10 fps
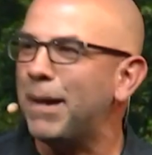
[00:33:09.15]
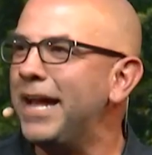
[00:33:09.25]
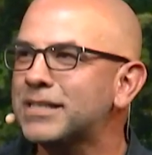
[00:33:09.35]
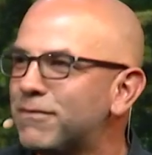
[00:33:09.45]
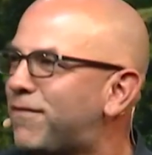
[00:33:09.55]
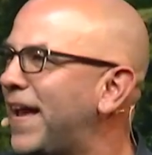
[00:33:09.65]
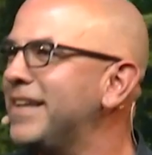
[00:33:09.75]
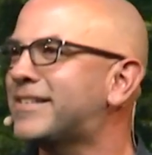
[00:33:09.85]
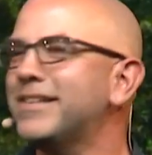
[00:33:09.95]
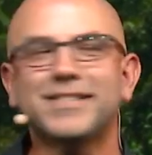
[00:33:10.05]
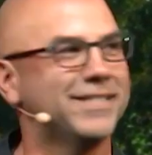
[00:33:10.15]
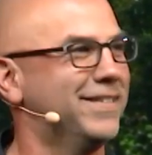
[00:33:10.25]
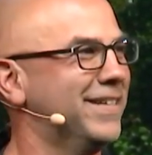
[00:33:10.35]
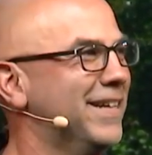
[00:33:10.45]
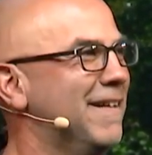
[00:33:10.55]
to paint some faces,
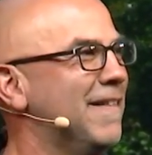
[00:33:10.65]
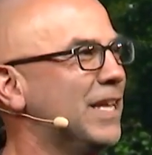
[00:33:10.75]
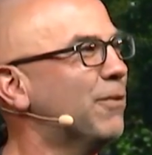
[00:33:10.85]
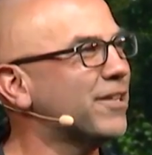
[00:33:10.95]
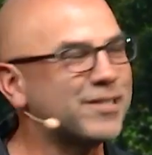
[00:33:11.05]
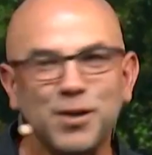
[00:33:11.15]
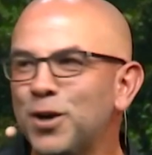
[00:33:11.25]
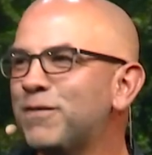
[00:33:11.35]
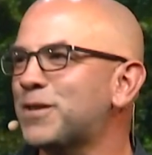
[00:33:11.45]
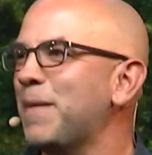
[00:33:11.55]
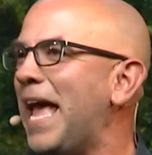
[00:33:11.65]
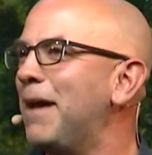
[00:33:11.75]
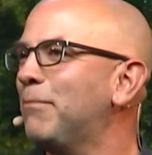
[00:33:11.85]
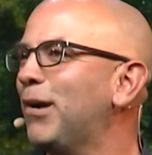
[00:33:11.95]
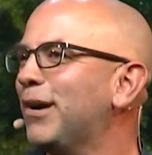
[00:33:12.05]
you want to serve some
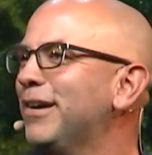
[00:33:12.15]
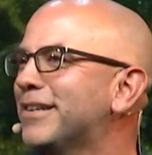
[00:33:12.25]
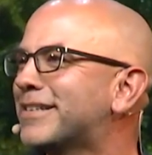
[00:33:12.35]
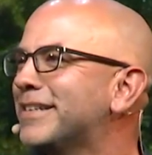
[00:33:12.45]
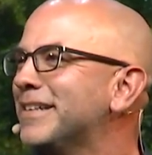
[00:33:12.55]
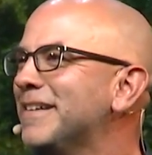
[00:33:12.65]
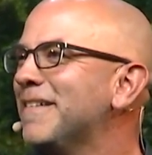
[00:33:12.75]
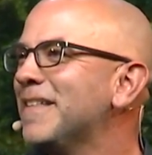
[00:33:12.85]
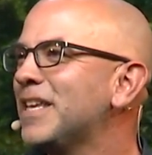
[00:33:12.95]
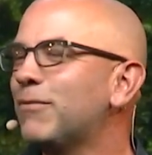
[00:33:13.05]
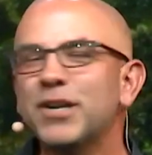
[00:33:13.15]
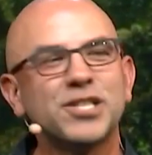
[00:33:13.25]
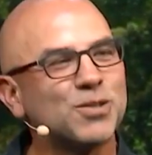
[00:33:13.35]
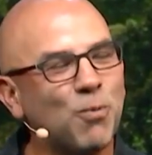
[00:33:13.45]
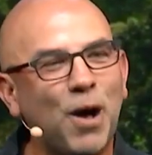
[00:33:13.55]
hamburgers, you want
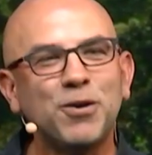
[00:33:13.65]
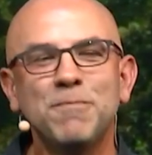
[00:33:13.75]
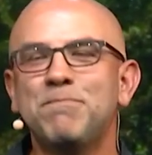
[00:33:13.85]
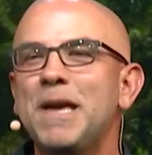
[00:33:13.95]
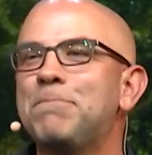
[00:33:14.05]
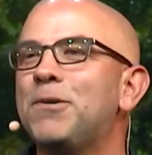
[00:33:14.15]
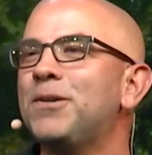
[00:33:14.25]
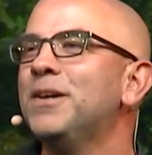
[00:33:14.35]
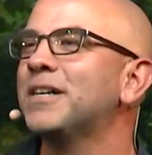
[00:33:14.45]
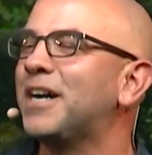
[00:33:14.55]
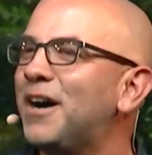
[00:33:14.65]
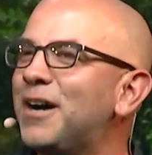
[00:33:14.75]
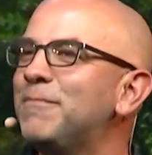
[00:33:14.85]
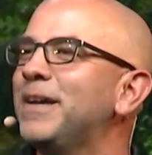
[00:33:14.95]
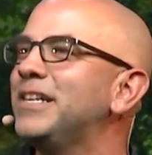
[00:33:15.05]
to just welcome people?
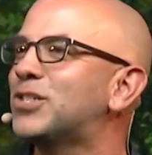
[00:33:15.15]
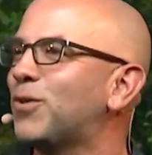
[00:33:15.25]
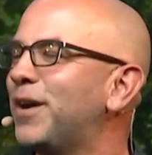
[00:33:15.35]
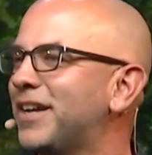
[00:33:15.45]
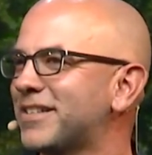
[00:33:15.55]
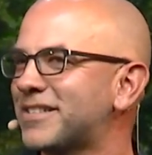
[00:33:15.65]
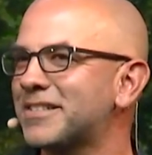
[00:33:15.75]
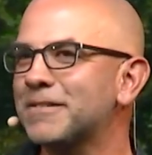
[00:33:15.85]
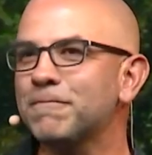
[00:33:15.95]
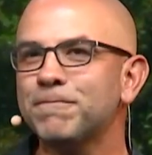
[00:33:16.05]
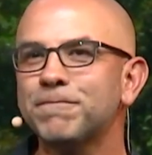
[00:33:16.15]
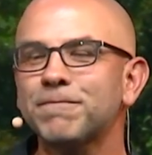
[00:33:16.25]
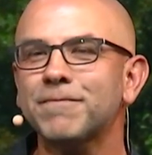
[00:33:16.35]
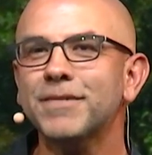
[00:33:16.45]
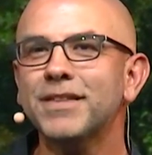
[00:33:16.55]
Come and join us.
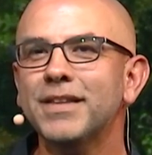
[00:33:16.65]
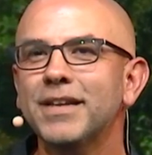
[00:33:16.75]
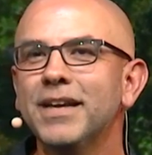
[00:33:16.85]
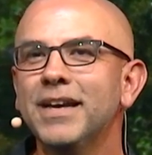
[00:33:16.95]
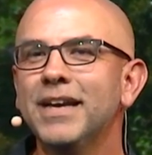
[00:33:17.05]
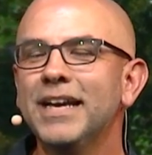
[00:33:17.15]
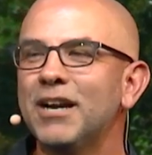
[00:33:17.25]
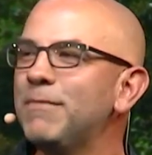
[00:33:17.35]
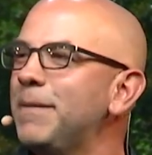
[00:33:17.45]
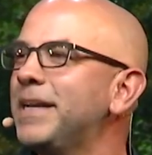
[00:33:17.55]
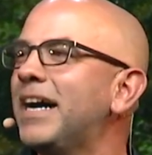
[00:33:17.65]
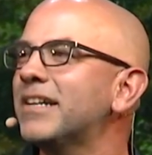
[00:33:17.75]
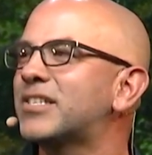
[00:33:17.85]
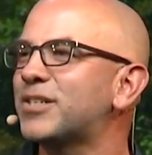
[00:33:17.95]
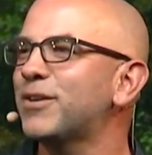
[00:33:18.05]
Or maybe
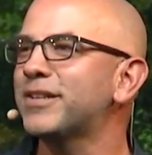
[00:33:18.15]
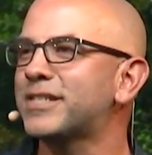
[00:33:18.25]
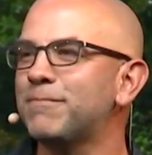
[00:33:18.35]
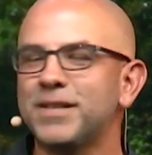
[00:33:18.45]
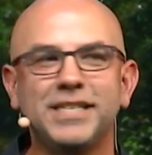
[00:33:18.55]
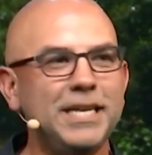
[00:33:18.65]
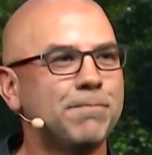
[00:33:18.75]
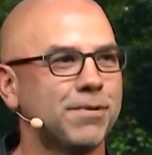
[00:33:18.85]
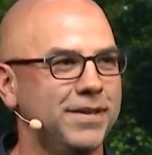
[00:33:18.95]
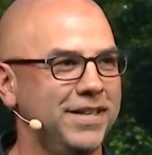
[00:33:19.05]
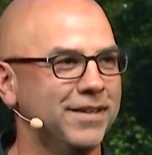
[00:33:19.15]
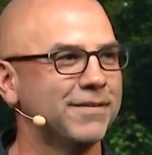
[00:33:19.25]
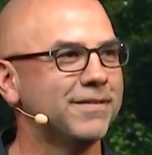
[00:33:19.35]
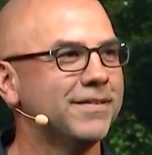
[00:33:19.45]
God's stirring something deeper in you.